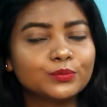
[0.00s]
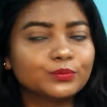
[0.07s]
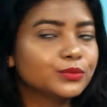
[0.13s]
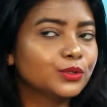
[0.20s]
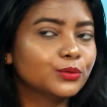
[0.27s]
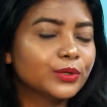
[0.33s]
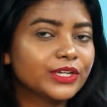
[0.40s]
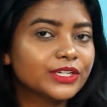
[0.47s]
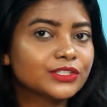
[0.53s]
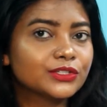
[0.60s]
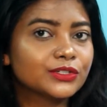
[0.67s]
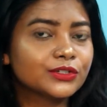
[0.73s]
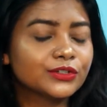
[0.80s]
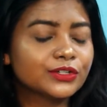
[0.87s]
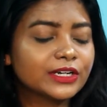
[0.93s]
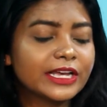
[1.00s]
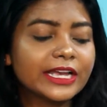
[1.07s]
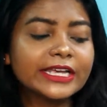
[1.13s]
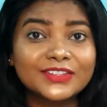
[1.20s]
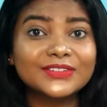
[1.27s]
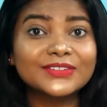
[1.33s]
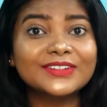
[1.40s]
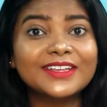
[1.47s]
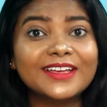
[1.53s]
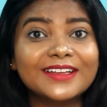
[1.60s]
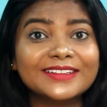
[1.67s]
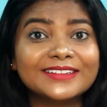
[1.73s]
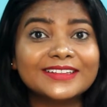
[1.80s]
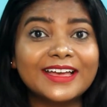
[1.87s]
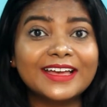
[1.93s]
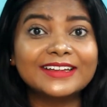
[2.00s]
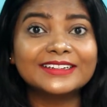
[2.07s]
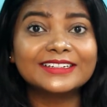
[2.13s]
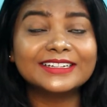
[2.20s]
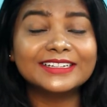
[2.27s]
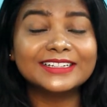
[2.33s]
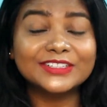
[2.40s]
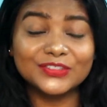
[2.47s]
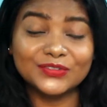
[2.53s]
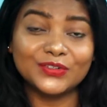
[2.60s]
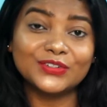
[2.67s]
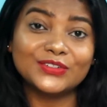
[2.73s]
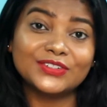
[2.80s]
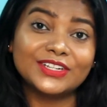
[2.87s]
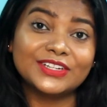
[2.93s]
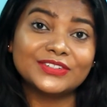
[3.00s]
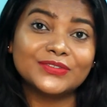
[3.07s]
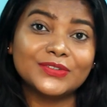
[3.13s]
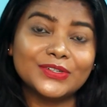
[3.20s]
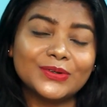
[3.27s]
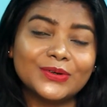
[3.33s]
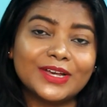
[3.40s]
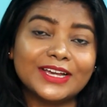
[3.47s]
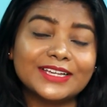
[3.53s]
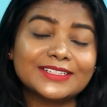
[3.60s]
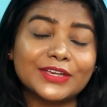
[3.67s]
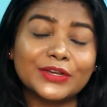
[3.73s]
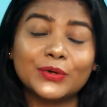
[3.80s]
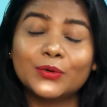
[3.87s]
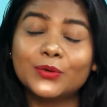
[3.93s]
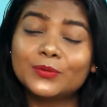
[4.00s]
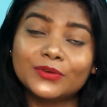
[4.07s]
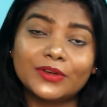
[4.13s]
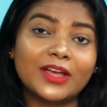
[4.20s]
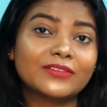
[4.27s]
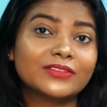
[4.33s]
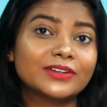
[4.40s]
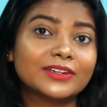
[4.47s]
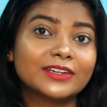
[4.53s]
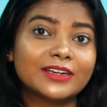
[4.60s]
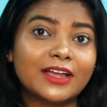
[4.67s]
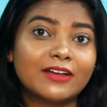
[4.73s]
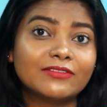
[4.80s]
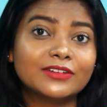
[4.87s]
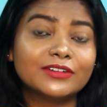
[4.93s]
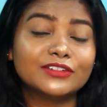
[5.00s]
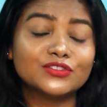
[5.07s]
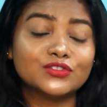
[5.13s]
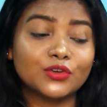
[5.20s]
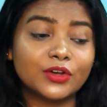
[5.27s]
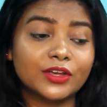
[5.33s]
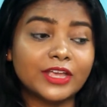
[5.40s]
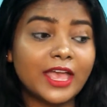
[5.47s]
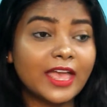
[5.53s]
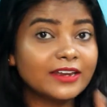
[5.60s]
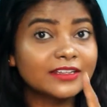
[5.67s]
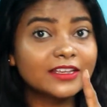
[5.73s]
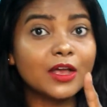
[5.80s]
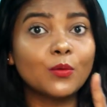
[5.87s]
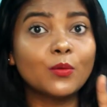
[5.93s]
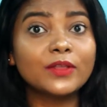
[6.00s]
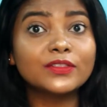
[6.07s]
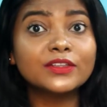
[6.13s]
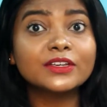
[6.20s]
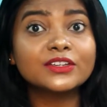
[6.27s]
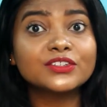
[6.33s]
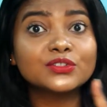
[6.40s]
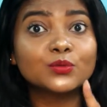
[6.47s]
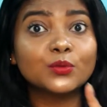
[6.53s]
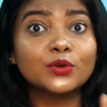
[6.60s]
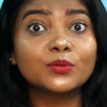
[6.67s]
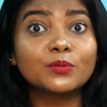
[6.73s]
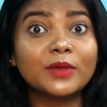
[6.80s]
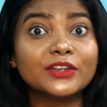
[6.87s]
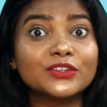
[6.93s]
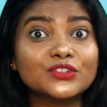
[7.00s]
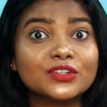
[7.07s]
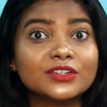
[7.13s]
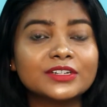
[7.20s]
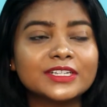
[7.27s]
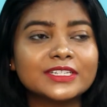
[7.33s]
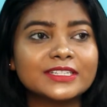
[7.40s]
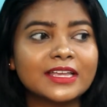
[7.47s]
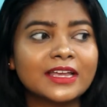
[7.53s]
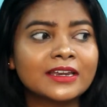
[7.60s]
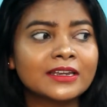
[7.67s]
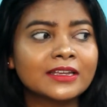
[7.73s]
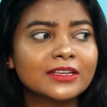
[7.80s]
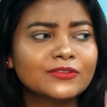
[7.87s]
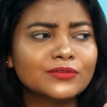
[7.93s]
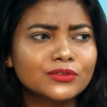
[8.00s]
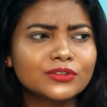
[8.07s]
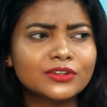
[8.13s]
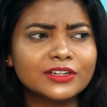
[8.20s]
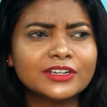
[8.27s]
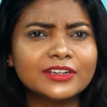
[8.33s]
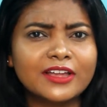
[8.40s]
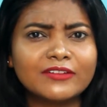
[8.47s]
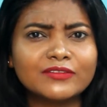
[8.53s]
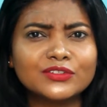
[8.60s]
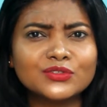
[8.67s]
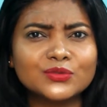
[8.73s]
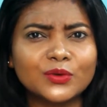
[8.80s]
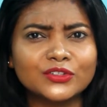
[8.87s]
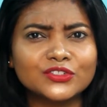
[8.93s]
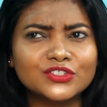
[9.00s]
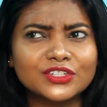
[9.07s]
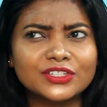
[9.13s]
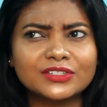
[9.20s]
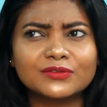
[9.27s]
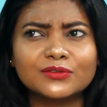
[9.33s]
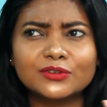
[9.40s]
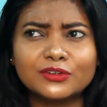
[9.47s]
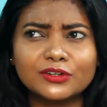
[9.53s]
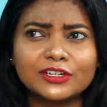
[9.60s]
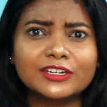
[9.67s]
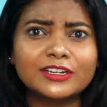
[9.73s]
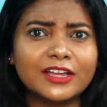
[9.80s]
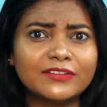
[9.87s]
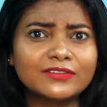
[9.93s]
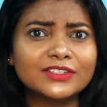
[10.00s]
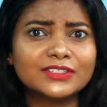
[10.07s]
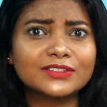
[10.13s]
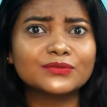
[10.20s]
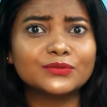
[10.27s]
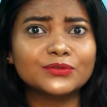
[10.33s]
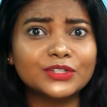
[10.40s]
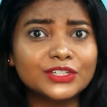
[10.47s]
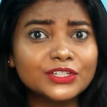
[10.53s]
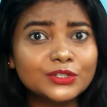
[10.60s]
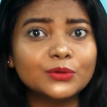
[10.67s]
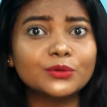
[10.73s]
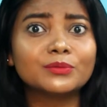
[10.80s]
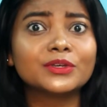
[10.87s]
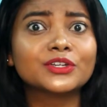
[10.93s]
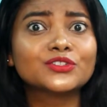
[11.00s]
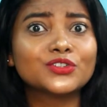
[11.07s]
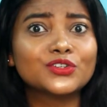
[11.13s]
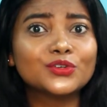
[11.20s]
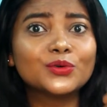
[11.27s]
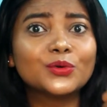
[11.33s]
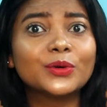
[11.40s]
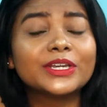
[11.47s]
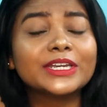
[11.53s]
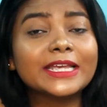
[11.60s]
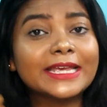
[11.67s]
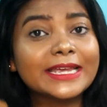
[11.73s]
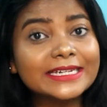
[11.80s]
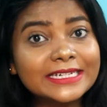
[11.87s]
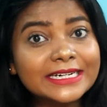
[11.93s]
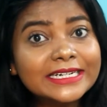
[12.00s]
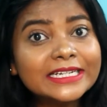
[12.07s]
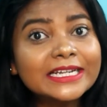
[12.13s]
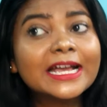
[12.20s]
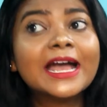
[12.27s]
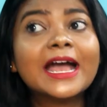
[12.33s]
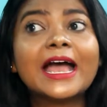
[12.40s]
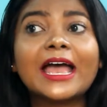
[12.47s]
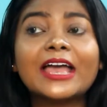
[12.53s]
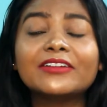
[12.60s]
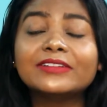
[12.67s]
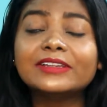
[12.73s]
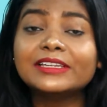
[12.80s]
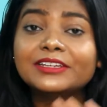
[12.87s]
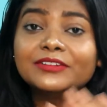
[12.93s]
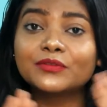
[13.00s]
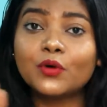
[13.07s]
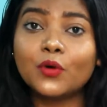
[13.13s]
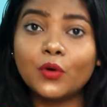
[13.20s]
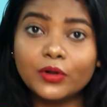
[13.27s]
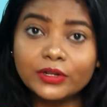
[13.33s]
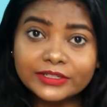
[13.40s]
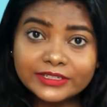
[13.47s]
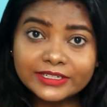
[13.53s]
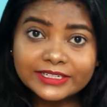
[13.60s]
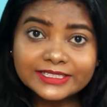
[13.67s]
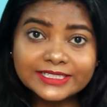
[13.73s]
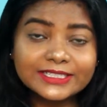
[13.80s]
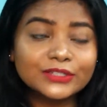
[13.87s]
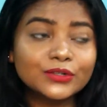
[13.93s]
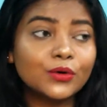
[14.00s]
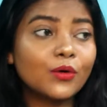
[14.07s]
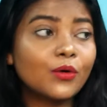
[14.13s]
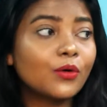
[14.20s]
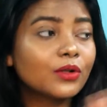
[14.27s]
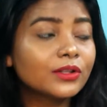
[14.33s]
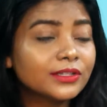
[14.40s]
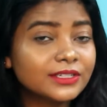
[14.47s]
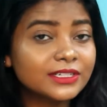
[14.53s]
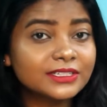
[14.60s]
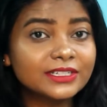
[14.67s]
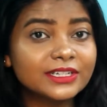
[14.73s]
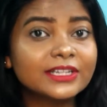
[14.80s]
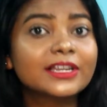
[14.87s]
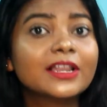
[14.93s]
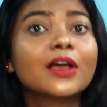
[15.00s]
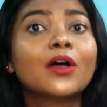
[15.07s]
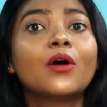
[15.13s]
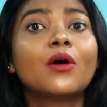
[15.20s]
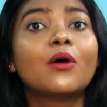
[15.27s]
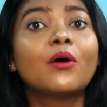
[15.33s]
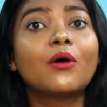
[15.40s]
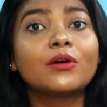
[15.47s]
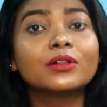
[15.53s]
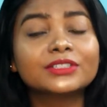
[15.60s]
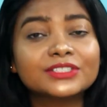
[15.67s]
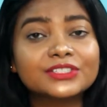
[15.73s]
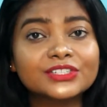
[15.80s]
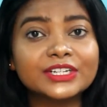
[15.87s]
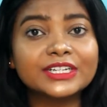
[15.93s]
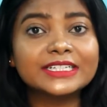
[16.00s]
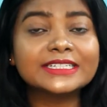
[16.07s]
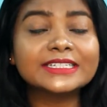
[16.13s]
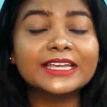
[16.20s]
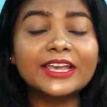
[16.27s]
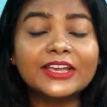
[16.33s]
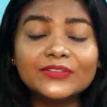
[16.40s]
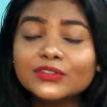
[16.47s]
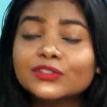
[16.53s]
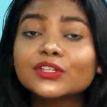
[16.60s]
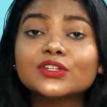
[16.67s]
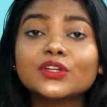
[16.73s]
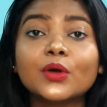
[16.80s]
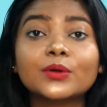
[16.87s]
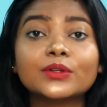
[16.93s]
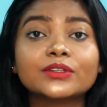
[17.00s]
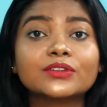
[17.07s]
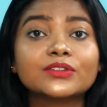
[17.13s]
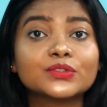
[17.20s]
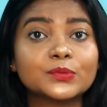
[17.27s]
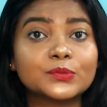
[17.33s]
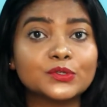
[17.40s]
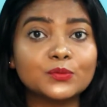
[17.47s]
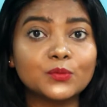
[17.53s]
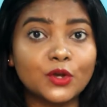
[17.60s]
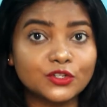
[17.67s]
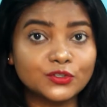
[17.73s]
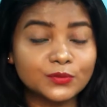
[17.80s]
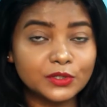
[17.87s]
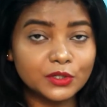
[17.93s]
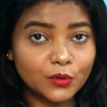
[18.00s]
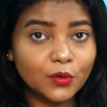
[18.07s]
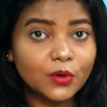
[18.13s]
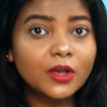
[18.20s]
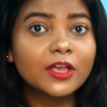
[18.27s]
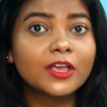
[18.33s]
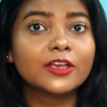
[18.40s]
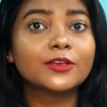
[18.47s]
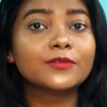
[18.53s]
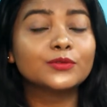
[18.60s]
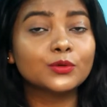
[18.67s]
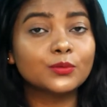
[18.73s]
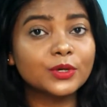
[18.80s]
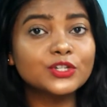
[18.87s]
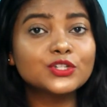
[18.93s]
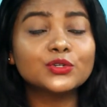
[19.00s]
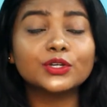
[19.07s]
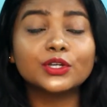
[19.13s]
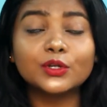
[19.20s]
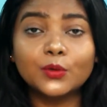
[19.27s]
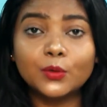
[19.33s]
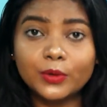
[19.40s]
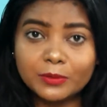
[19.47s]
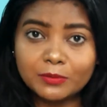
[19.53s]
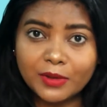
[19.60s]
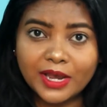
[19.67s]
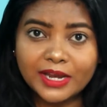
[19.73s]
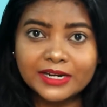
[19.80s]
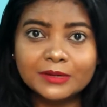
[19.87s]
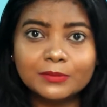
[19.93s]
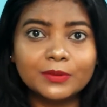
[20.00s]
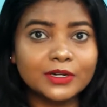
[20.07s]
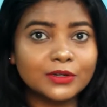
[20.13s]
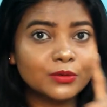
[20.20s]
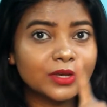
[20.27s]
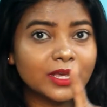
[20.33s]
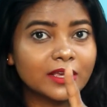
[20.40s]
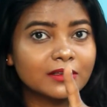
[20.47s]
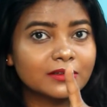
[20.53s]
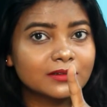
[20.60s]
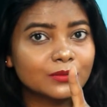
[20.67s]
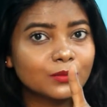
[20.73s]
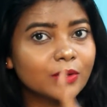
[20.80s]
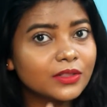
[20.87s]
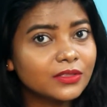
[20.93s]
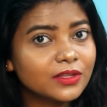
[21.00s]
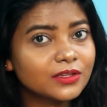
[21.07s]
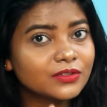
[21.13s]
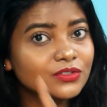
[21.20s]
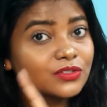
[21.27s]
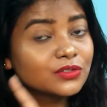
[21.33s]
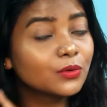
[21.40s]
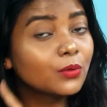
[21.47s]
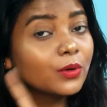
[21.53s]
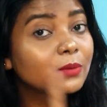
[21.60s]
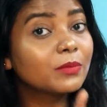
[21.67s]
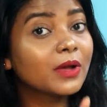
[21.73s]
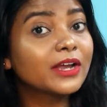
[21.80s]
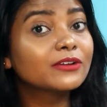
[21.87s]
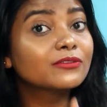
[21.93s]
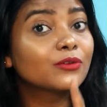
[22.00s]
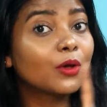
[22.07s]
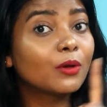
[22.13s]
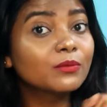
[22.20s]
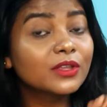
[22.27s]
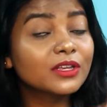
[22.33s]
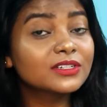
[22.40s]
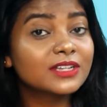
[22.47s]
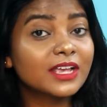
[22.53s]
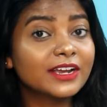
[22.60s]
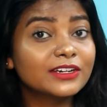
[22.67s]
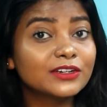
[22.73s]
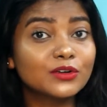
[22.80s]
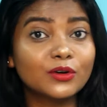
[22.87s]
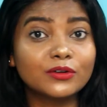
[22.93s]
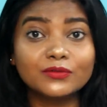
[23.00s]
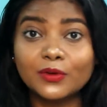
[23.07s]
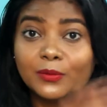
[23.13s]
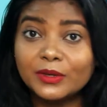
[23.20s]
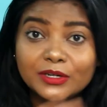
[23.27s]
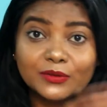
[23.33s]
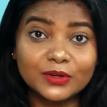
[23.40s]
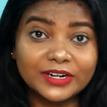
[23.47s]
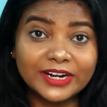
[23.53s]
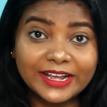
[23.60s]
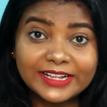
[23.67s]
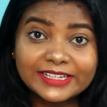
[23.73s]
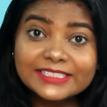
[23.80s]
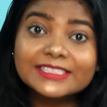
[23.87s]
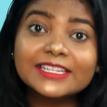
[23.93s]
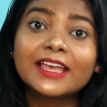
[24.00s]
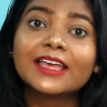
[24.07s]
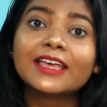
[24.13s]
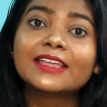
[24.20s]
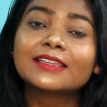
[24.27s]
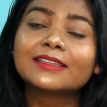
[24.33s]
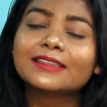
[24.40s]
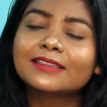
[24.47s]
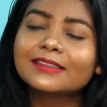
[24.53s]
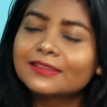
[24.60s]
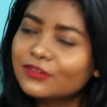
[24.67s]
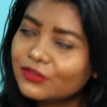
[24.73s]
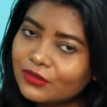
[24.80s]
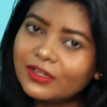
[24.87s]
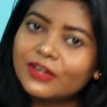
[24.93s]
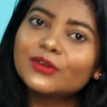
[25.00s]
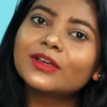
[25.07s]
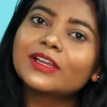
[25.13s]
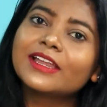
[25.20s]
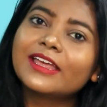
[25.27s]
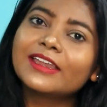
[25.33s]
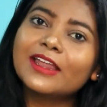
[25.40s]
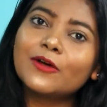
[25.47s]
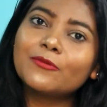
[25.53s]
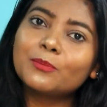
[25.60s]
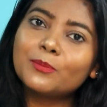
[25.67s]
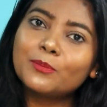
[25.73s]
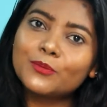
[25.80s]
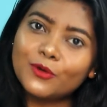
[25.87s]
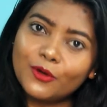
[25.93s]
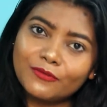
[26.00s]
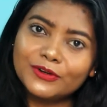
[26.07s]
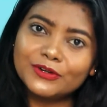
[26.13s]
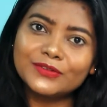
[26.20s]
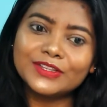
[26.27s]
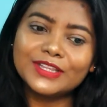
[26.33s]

the way it's look like. So yeah, that it's for today's video, guys. I hope you have really loved it, enjoyed. And yeah, one thing I just want to mention is that if you really love the swatches, if you really love this video, make sure you go and hit it. I will leave all the list, all the detail, all the shades, everything down in the description box below. If you wish, you can go and buy it, but okay, one thing, just go and buy it from their site, not from anywhere else, so that you will get a profit with